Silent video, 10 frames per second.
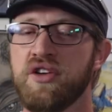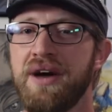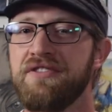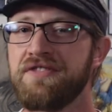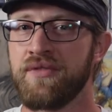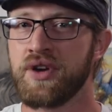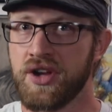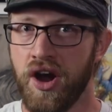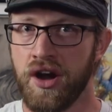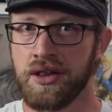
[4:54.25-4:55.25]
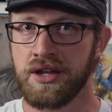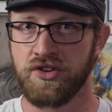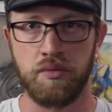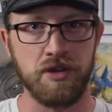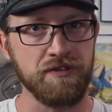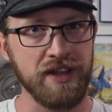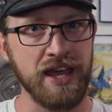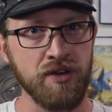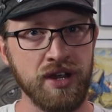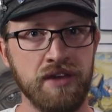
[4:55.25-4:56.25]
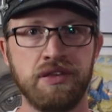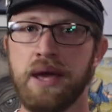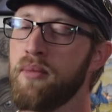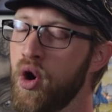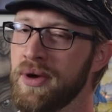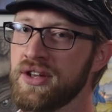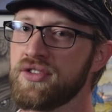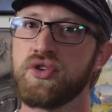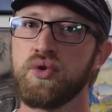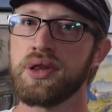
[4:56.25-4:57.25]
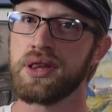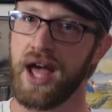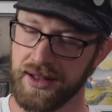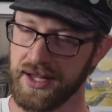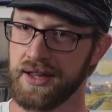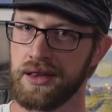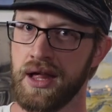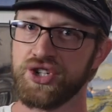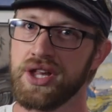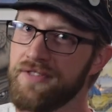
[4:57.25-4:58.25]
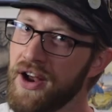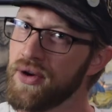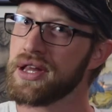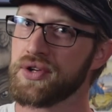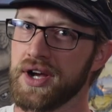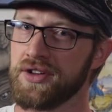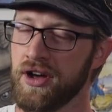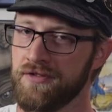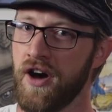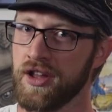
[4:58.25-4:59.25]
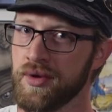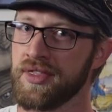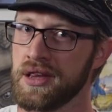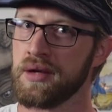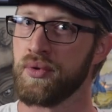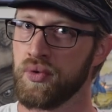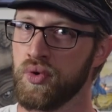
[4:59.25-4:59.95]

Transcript: One of my favorite cards in terms of flavor gives a moment to Silence. She's very strict on following the simple